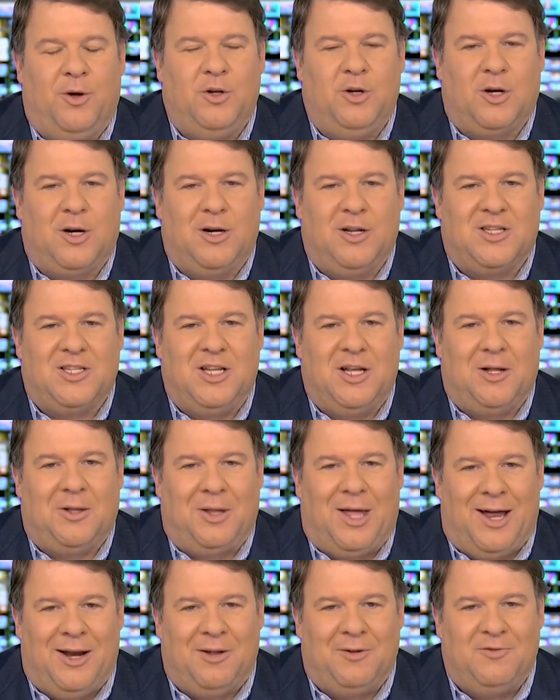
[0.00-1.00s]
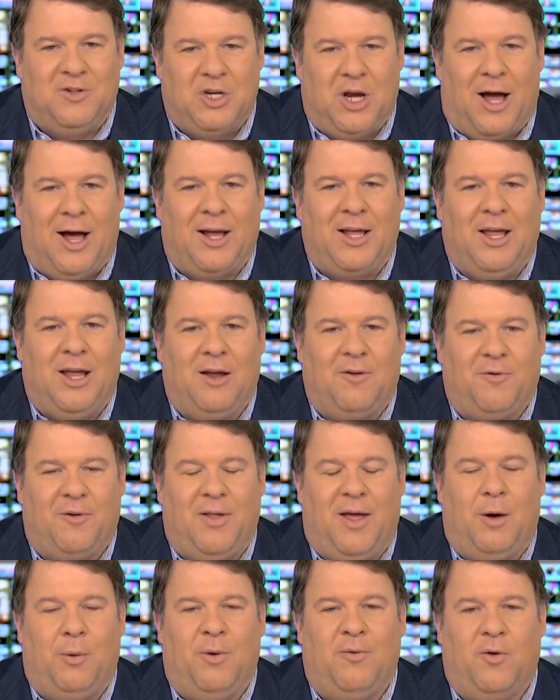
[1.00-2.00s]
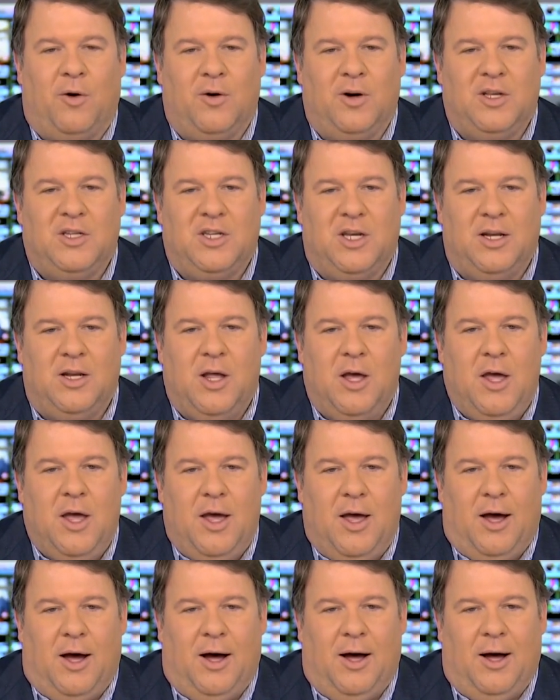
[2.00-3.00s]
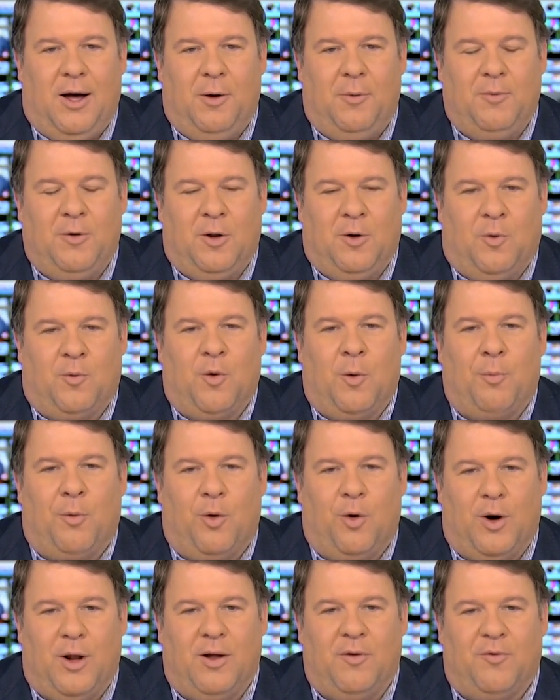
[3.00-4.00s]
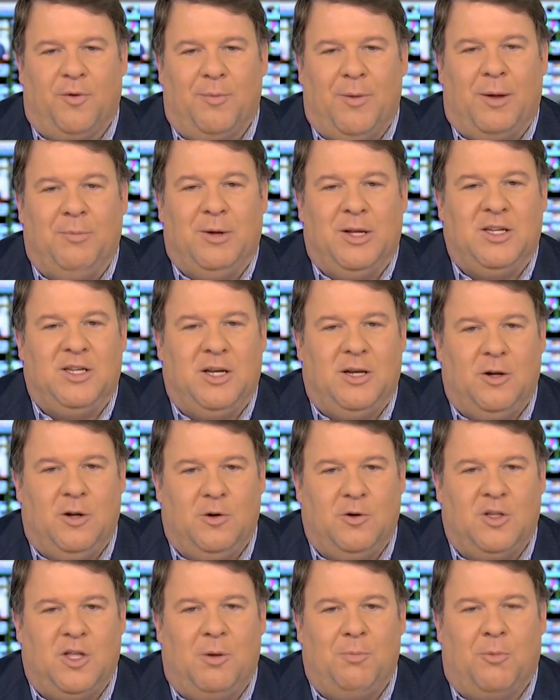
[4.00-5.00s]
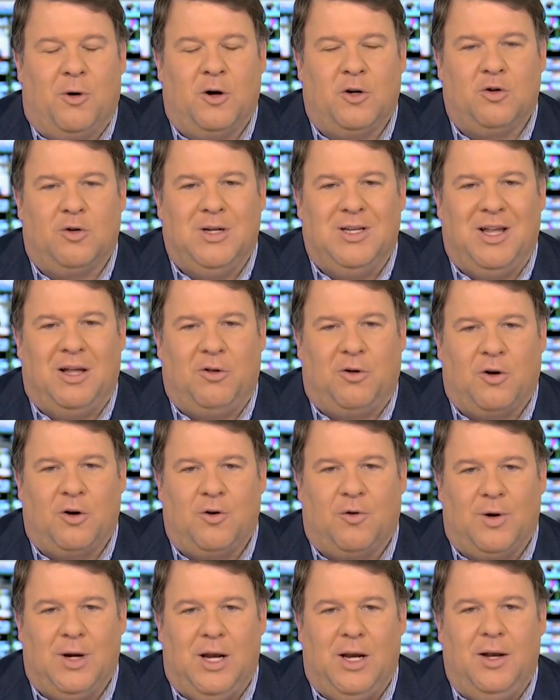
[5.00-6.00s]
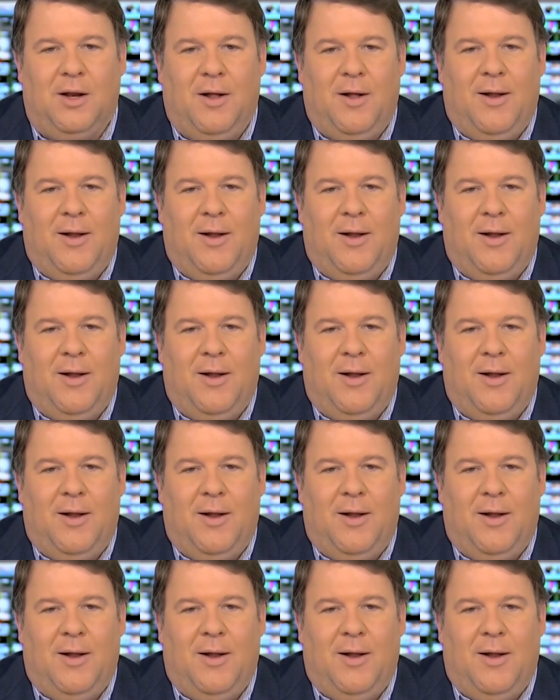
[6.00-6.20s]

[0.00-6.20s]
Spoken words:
And you're going to see a lot of jockeying for that. We've already seen, reporting from NBC News that Marjorie Taylor Greene